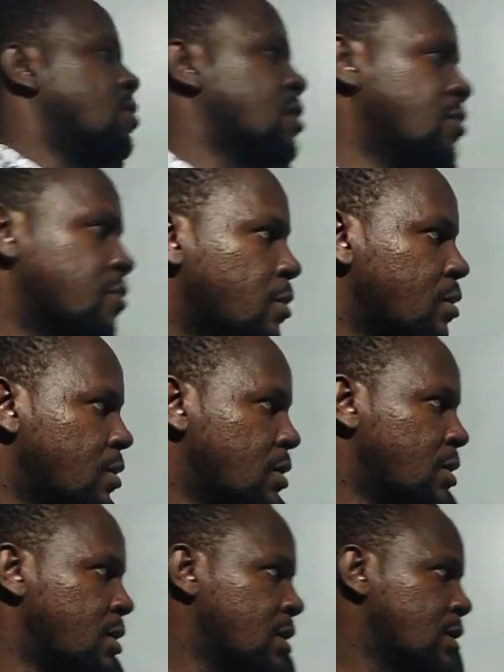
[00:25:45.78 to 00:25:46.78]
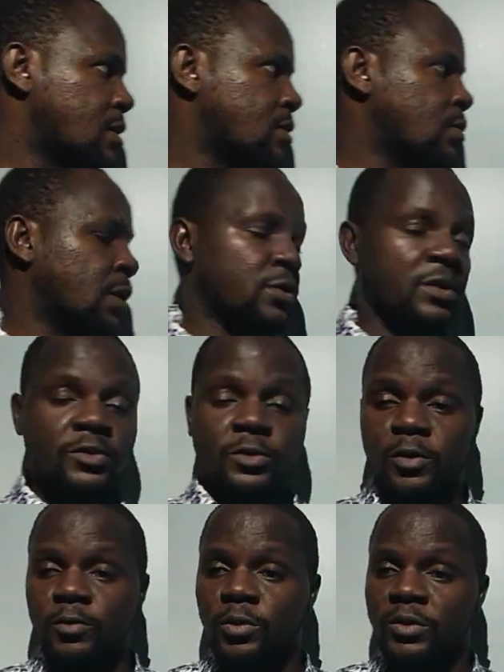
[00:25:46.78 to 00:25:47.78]
are looking for. When you
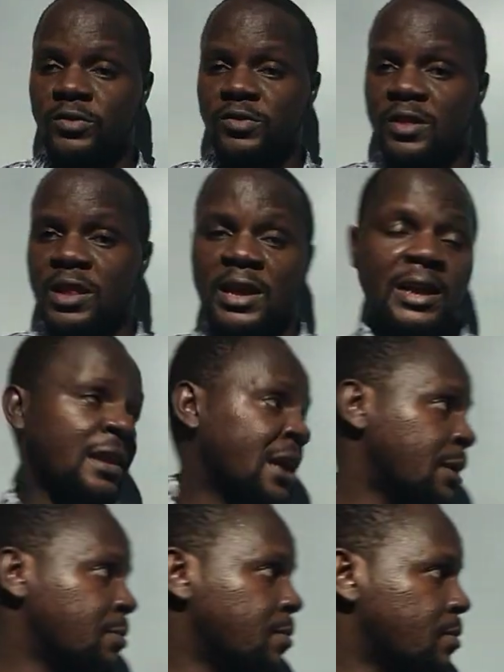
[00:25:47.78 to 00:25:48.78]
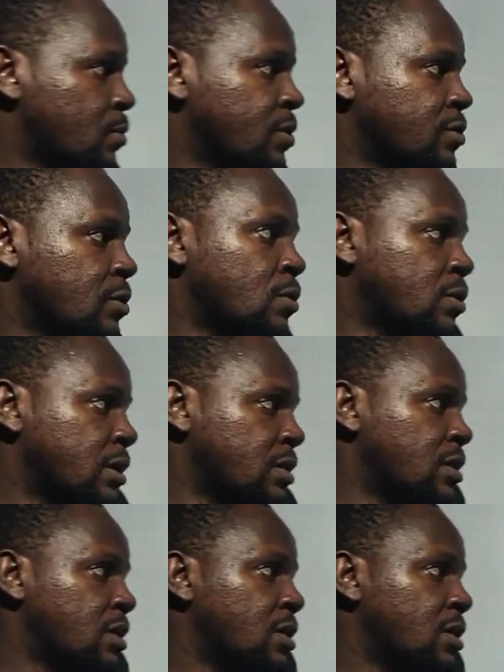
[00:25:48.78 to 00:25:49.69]
dissolve what slake lime with chlorine,